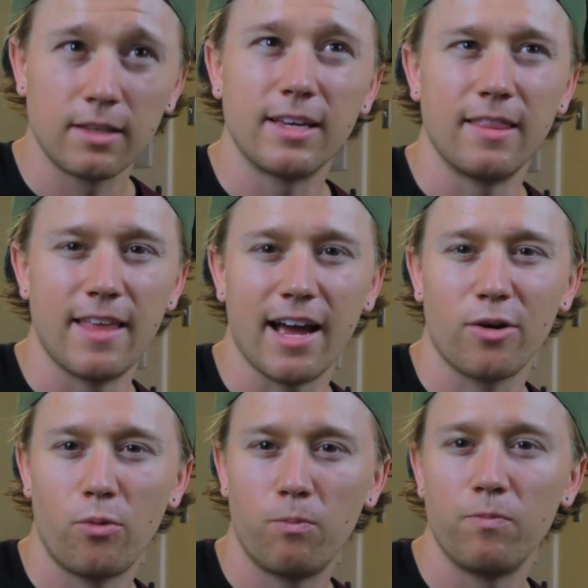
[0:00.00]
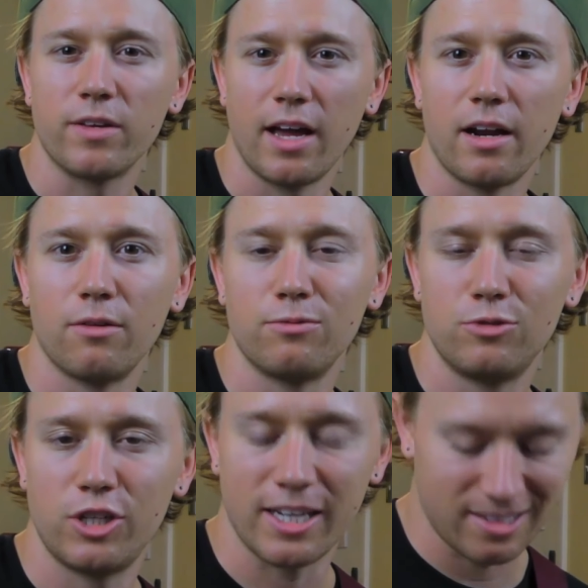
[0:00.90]
getting that kind of
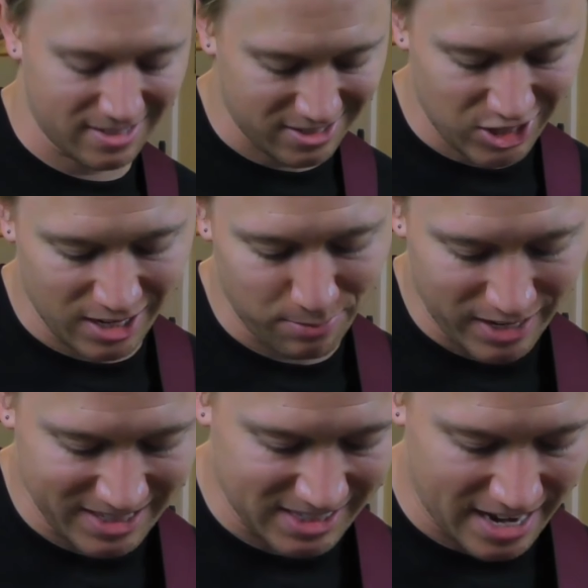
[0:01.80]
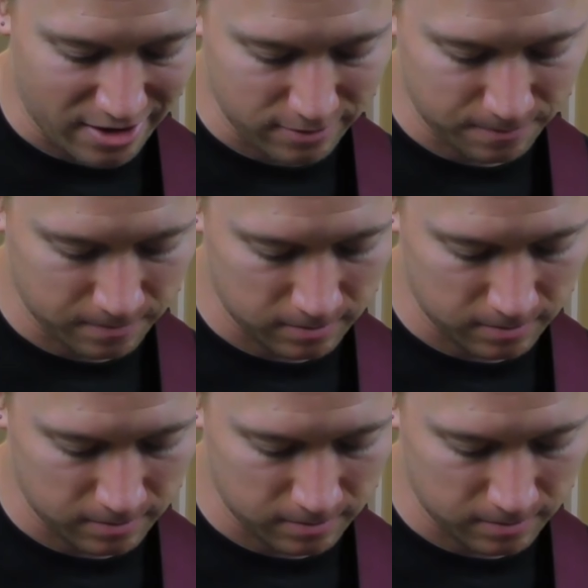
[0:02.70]
chicken picking sound.